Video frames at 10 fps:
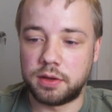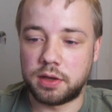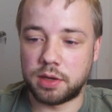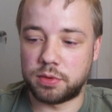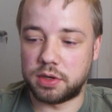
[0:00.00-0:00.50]

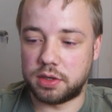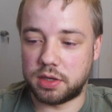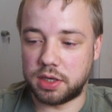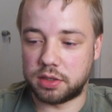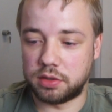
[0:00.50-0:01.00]
camera.
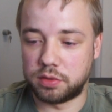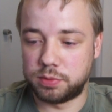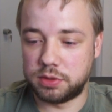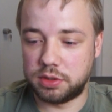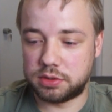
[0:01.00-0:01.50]
I can
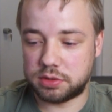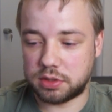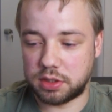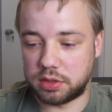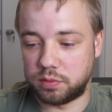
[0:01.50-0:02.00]
open it,
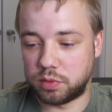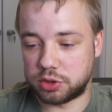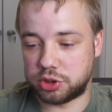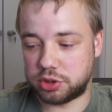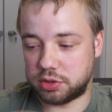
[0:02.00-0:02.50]
I can
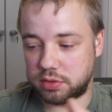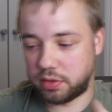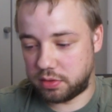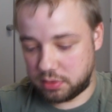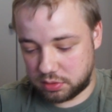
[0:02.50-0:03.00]
watch
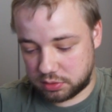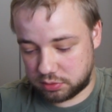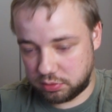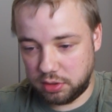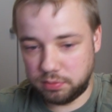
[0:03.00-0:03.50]
the
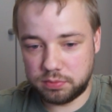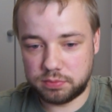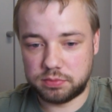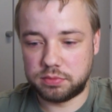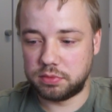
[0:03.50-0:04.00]
stream.
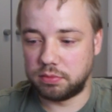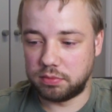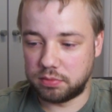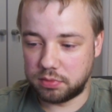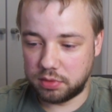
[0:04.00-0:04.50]

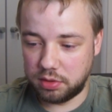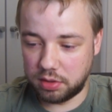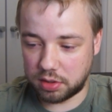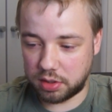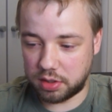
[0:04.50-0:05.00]

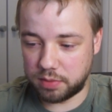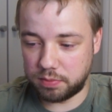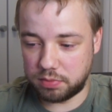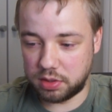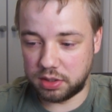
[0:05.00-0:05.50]
Here I
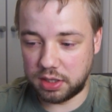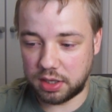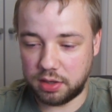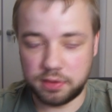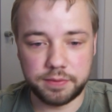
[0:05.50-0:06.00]
am
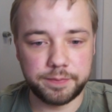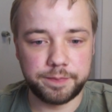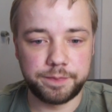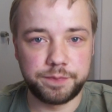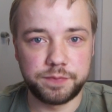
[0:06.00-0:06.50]
again,
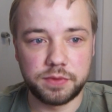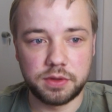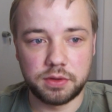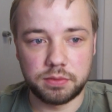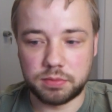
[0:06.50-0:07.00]

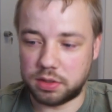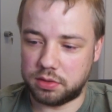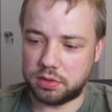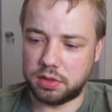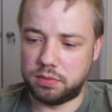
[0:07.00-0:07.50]
but
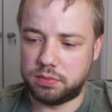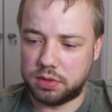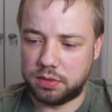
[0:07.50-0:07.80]
I'm